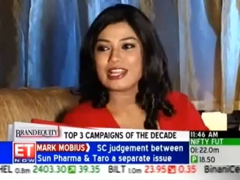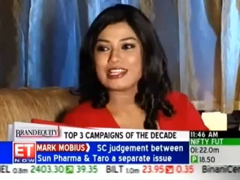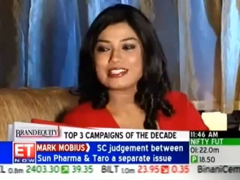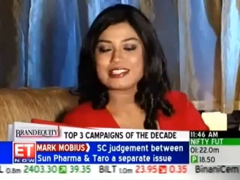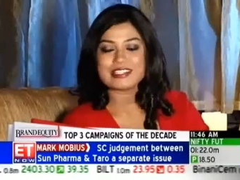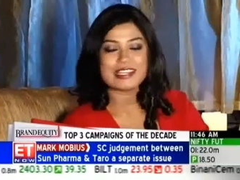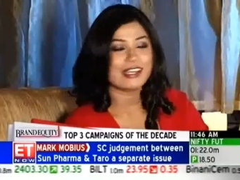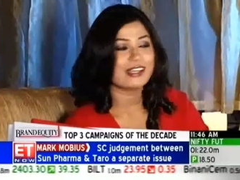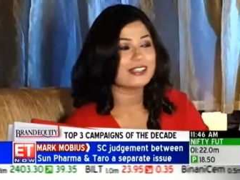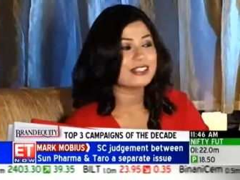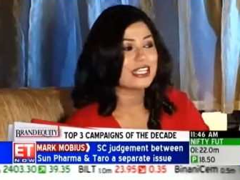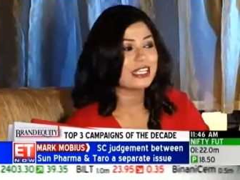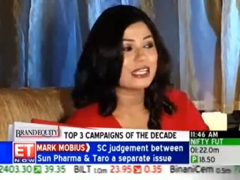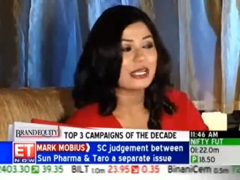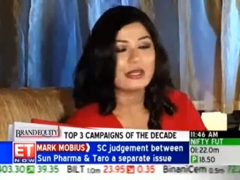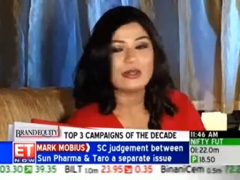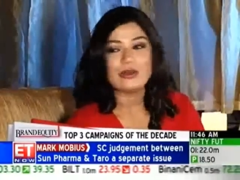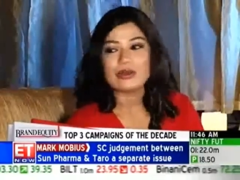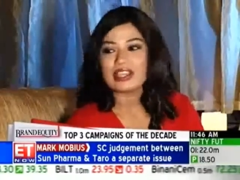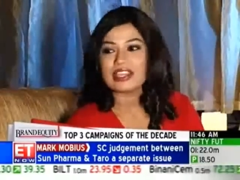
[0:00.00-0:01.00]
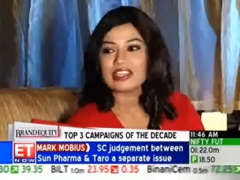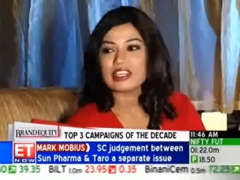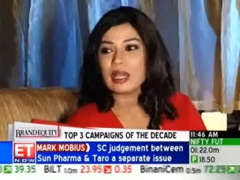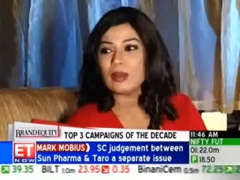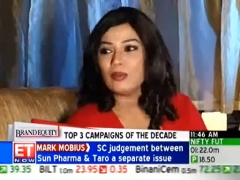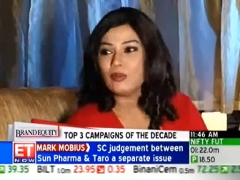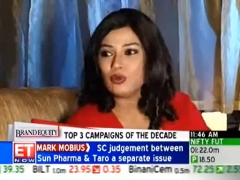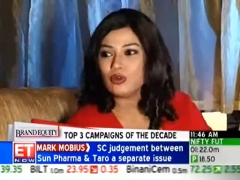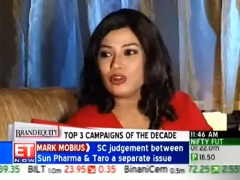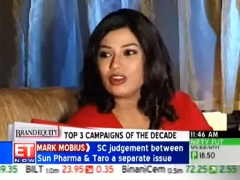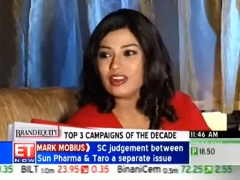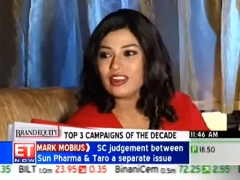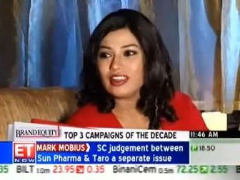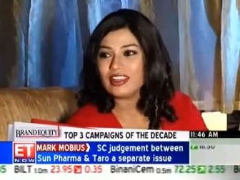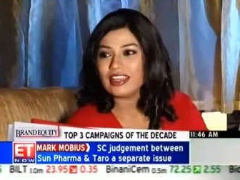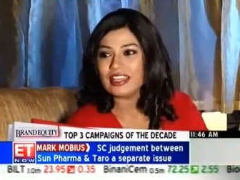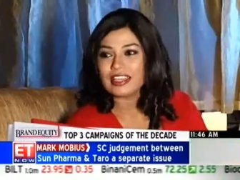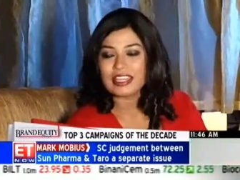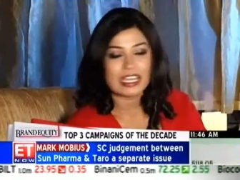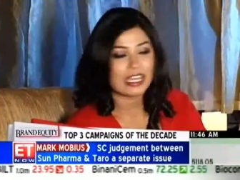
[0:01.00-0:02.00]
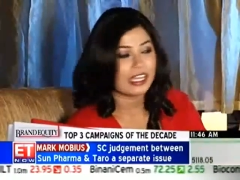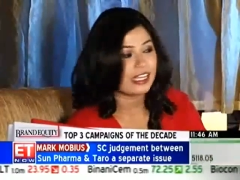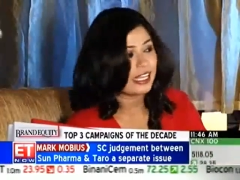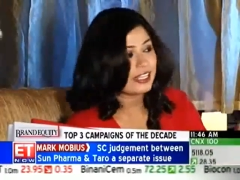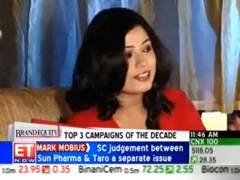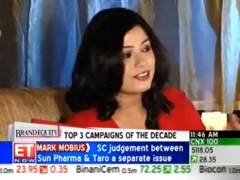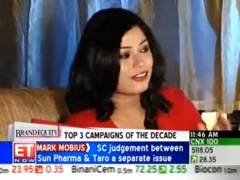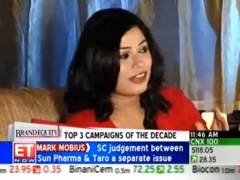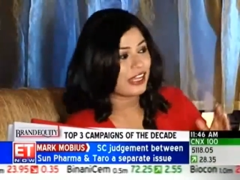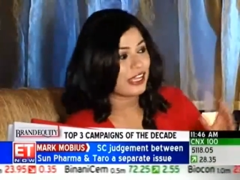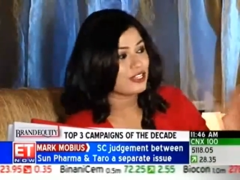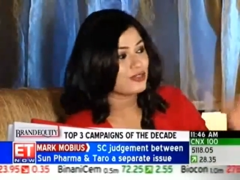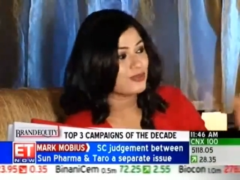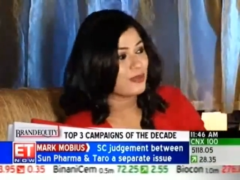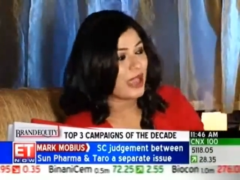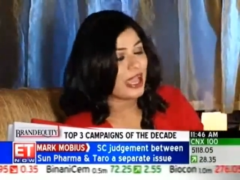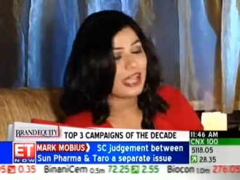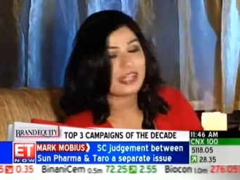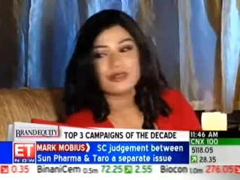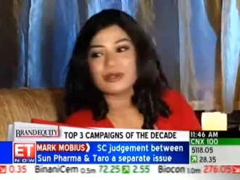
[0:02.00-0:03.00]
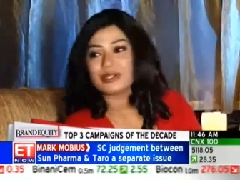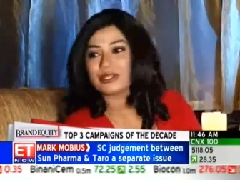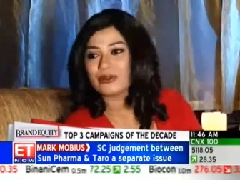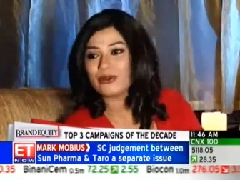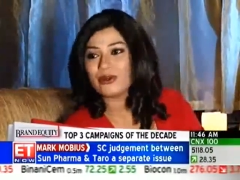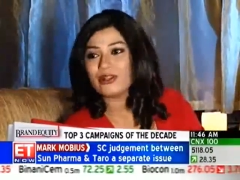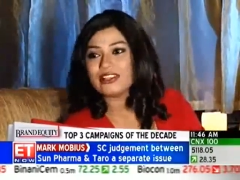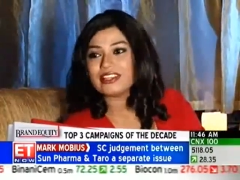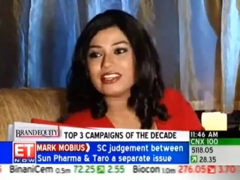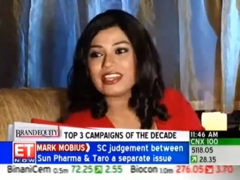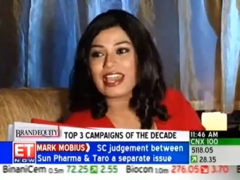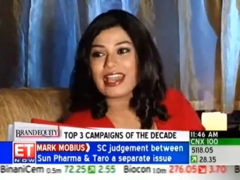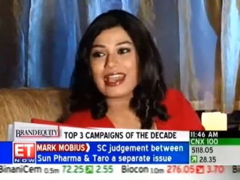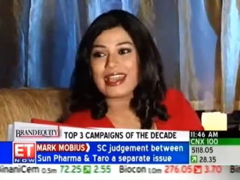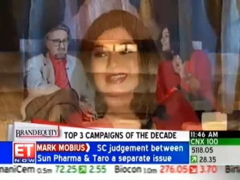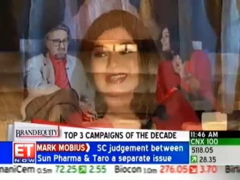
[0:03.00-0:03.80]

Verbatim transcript: So let's uh, take a look at Amul. Yeah, let's flash back, look at all the